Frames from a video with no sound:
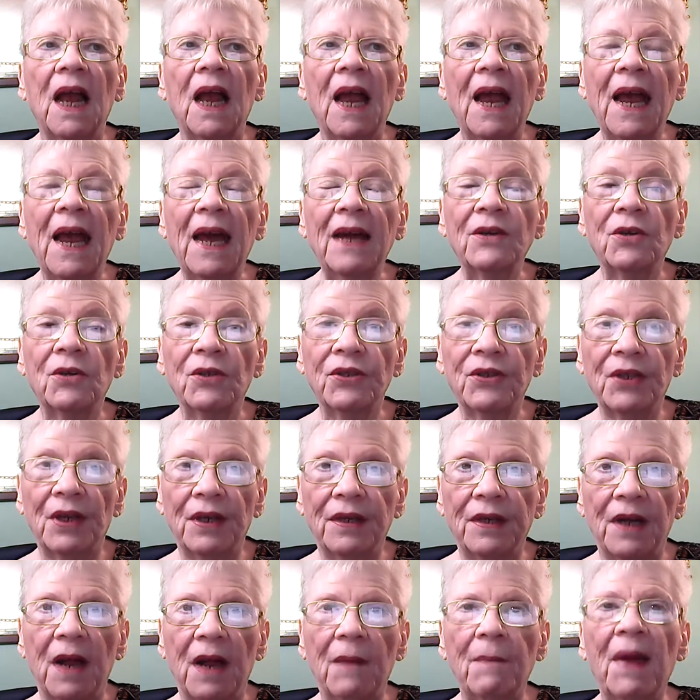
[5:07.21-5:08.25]

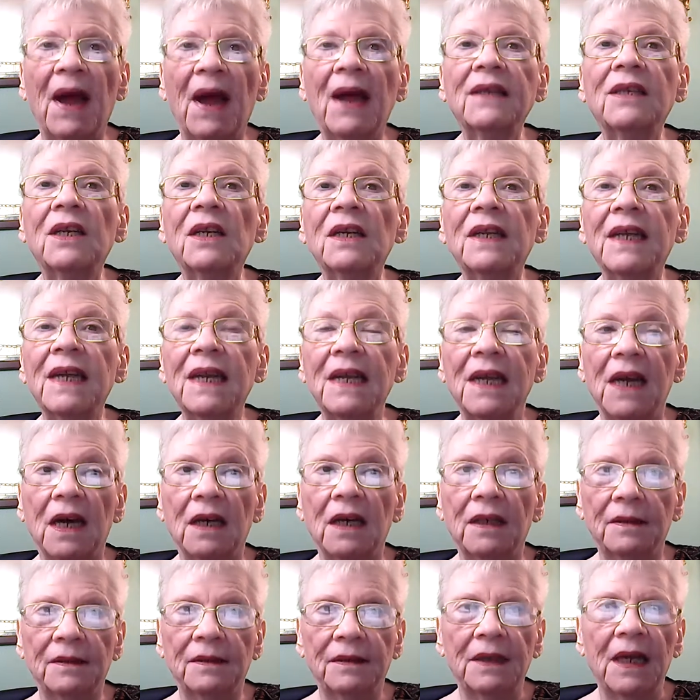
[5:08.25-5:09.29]
Andersson Magdalena